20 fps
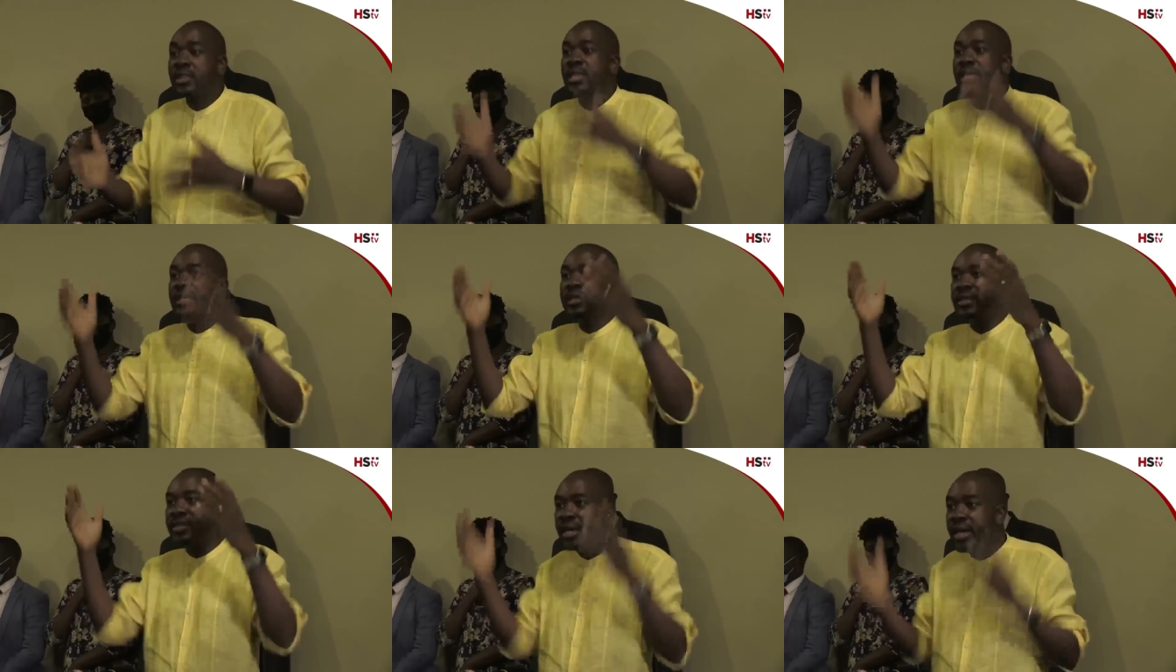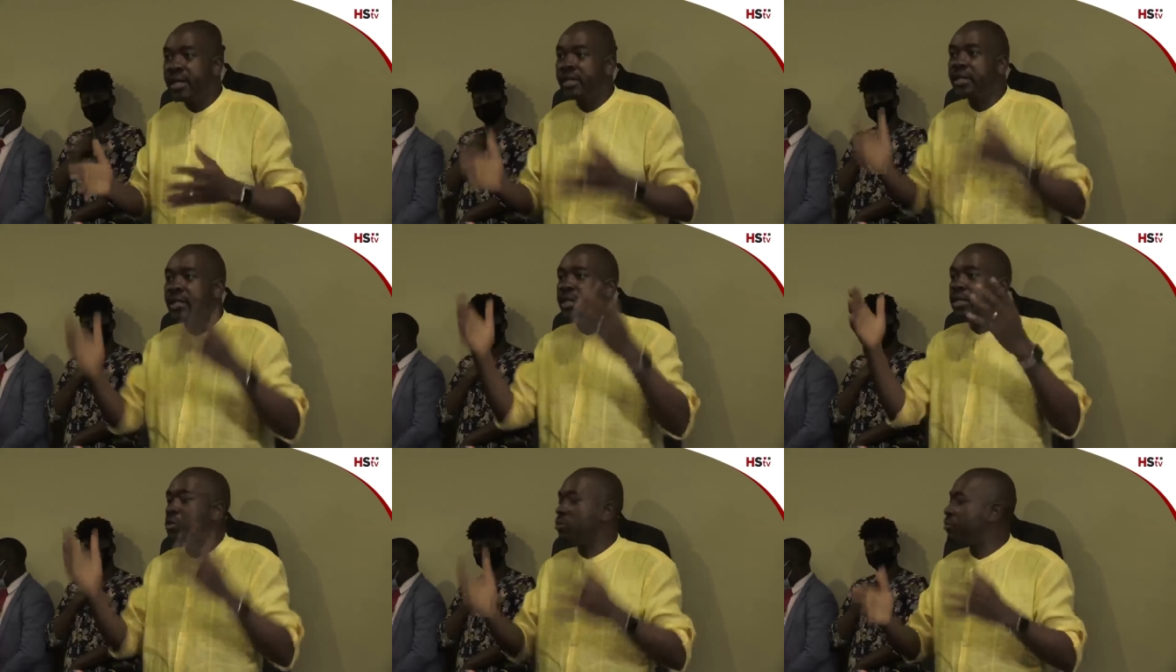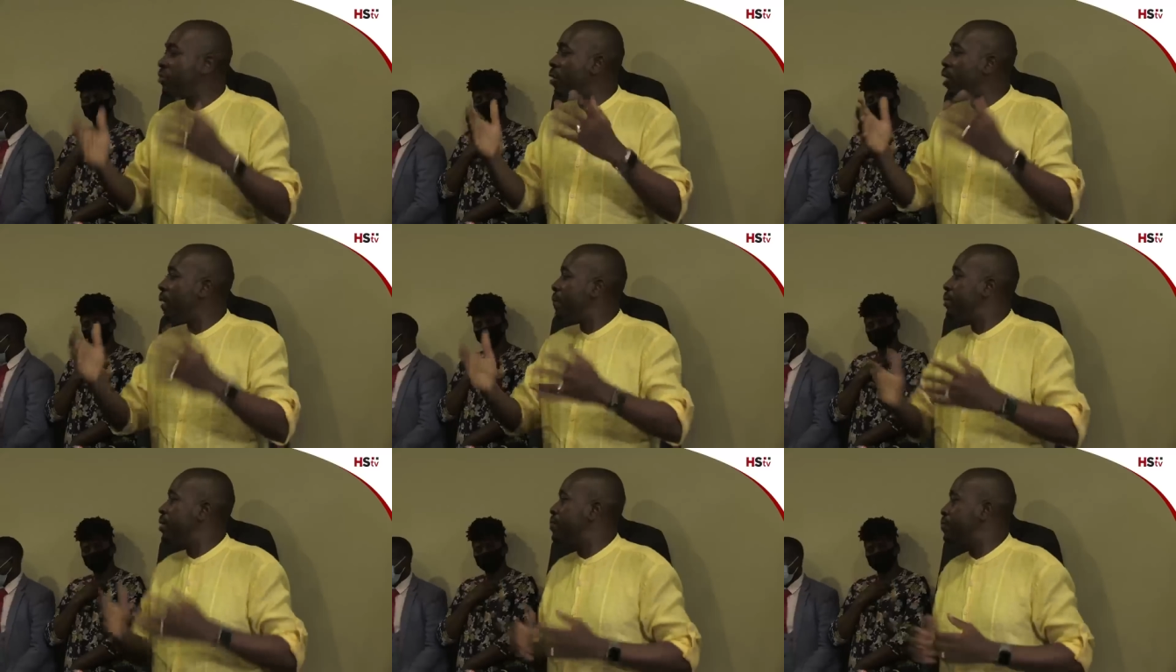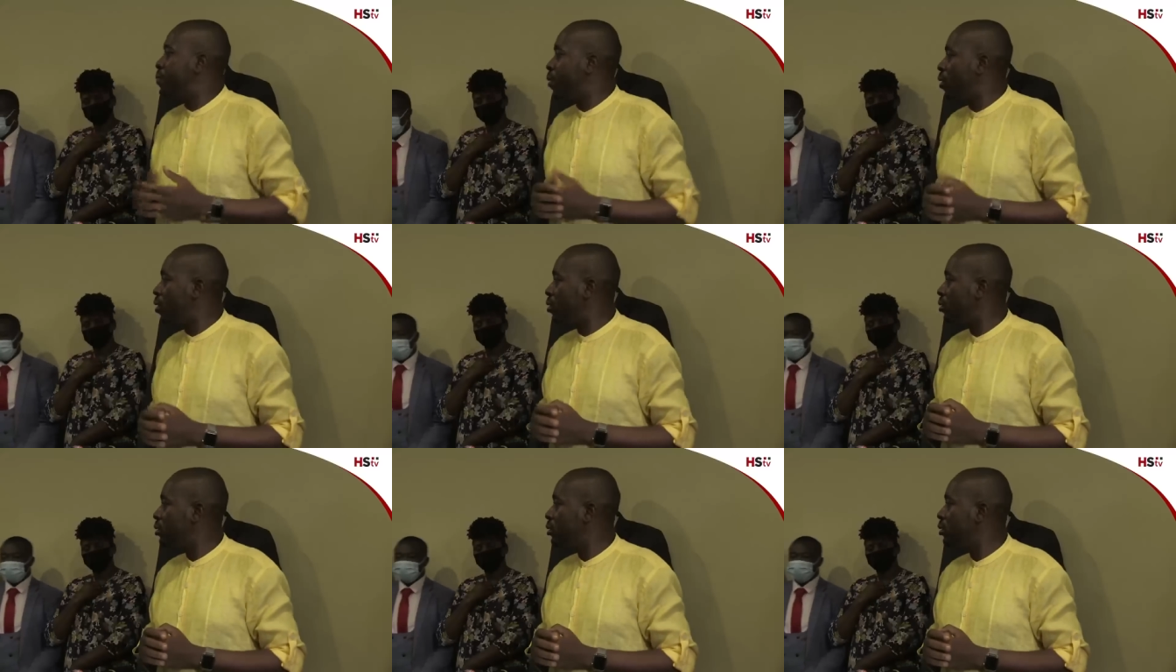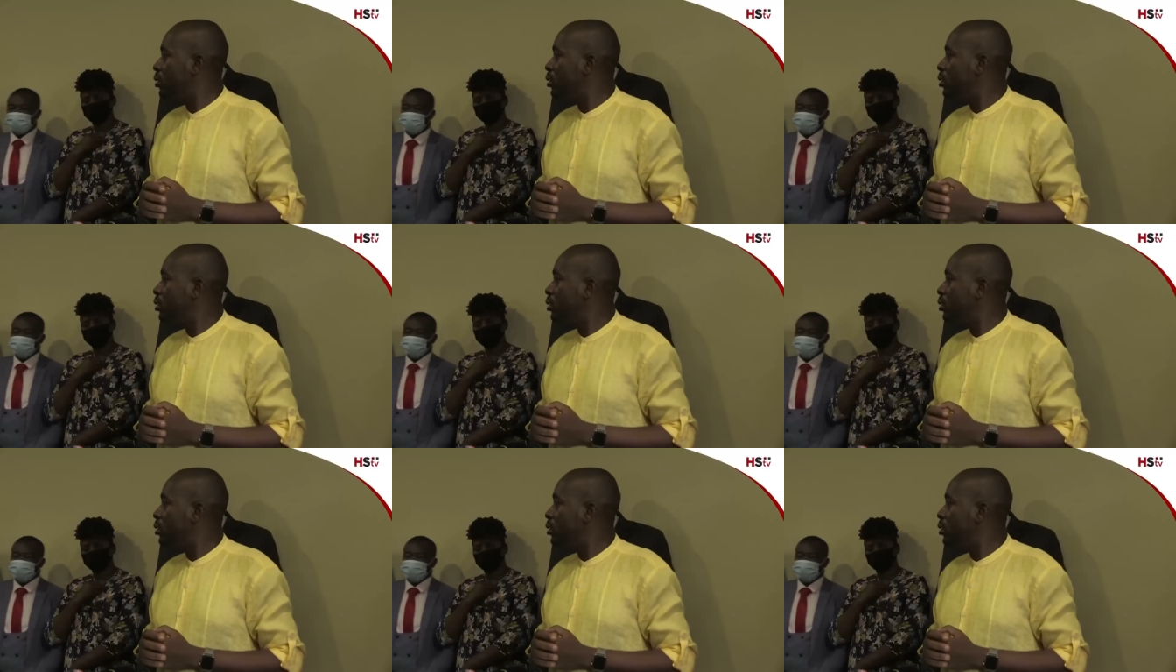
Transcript: the dignity of our people.